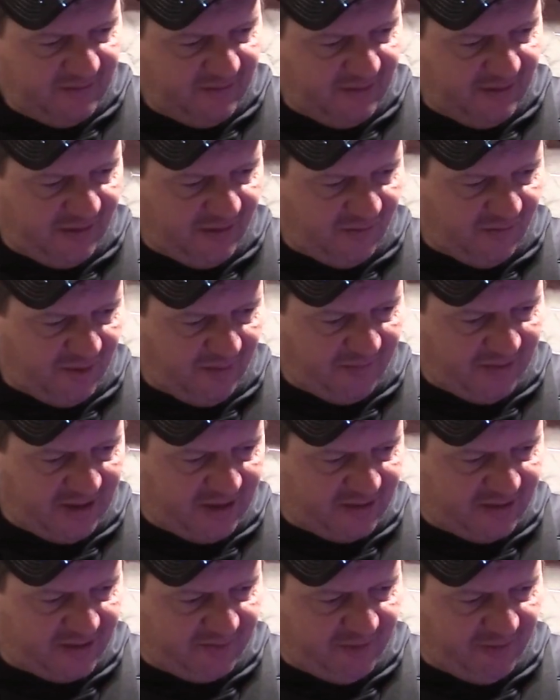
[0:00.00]
I'm
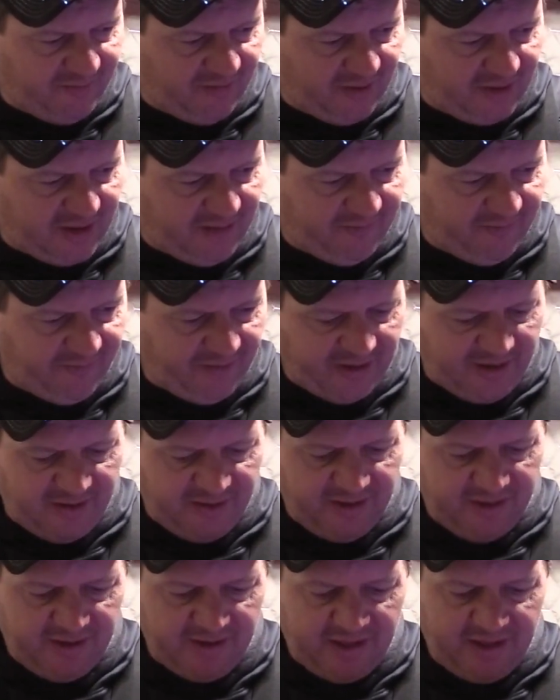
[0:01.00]
getting some of them to come
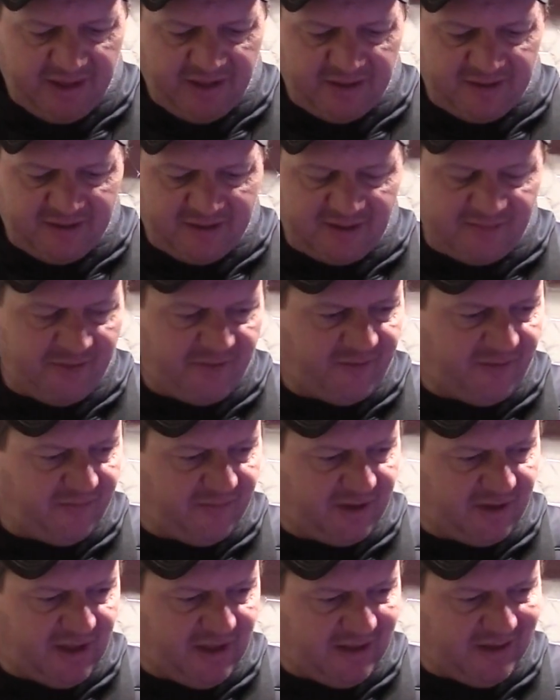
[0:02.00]
fire in and hit, and some of them
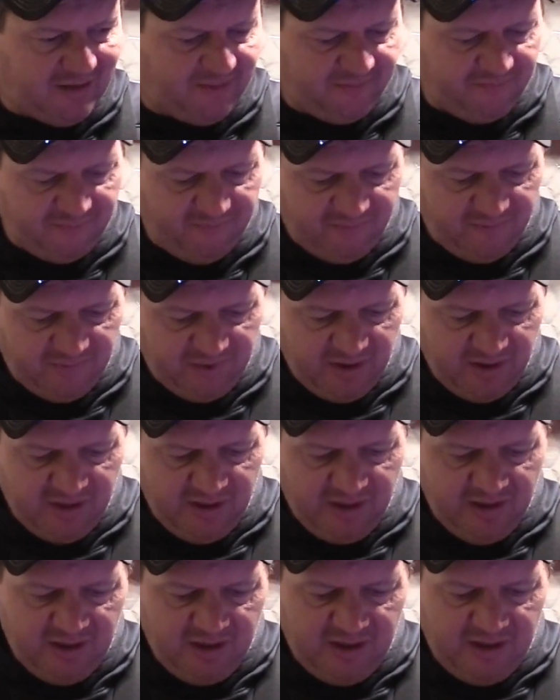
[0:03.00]
to kind of
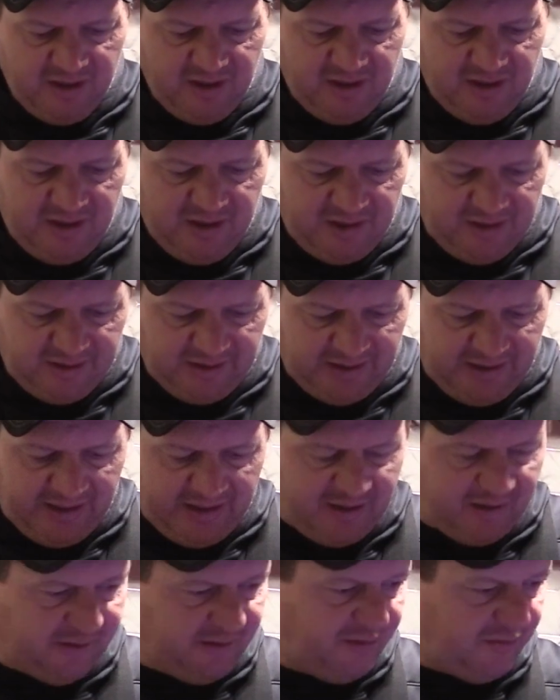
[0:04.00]

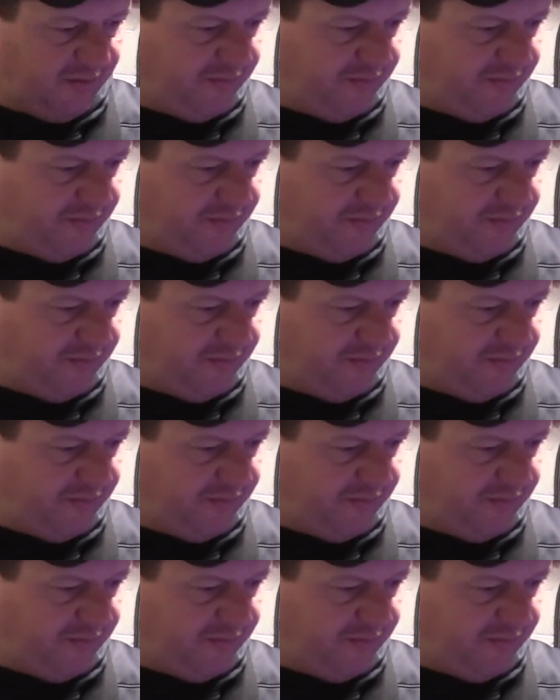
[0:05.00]
lag a little